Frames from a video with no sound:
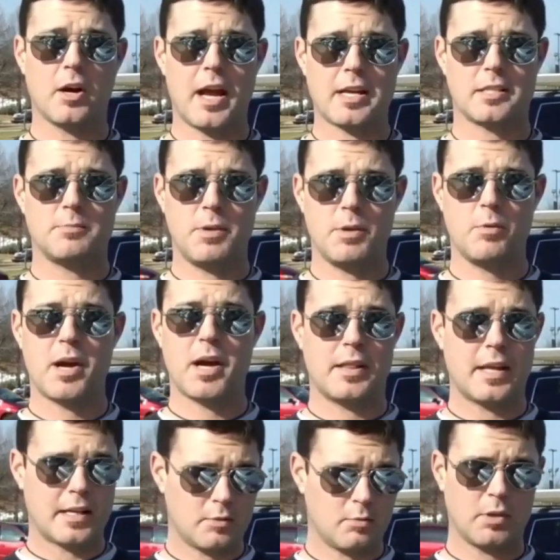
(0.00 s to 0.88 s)
The car has
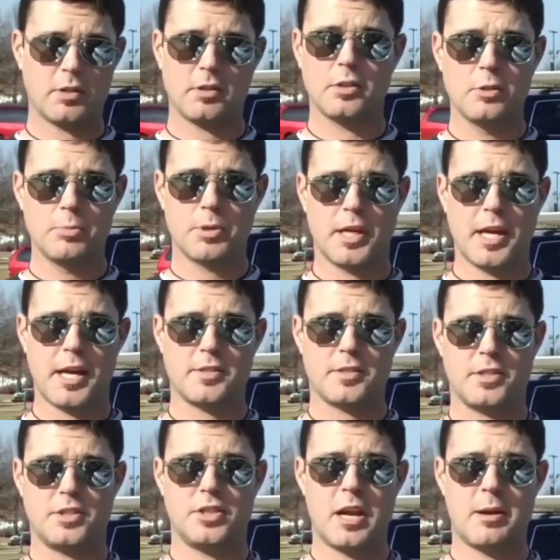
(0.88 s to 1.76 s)
to be wet. That's what
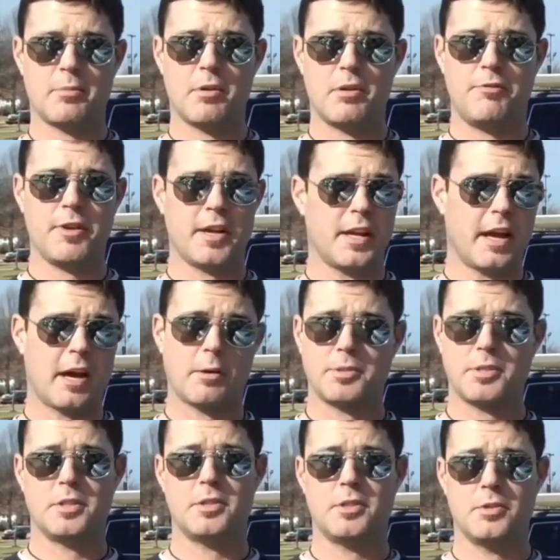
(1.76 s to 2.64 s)
lubricates the
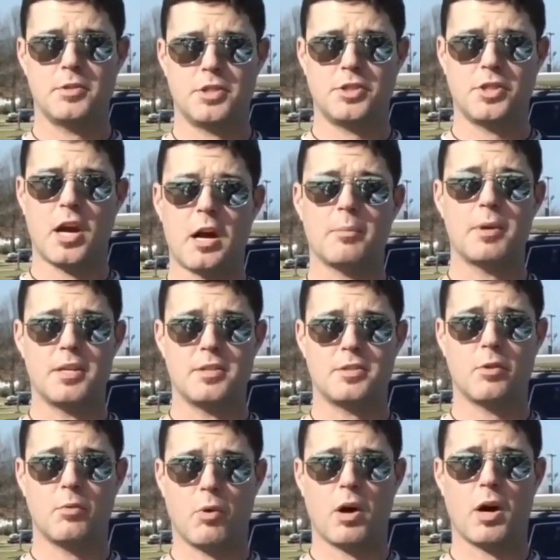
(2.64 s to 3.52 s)
Shamorific and helps it to do its
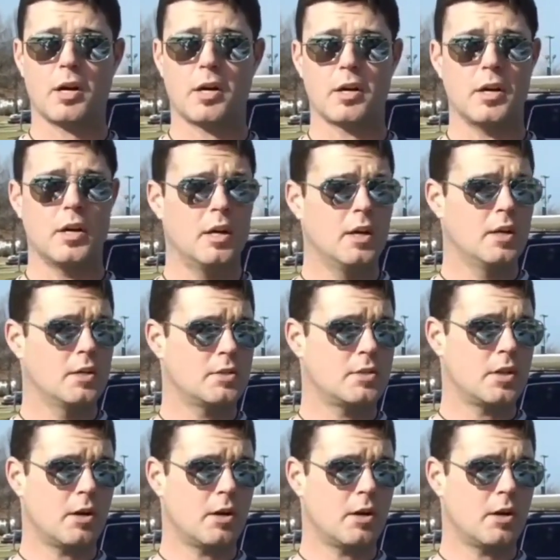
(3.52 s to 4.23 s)
job, is the water.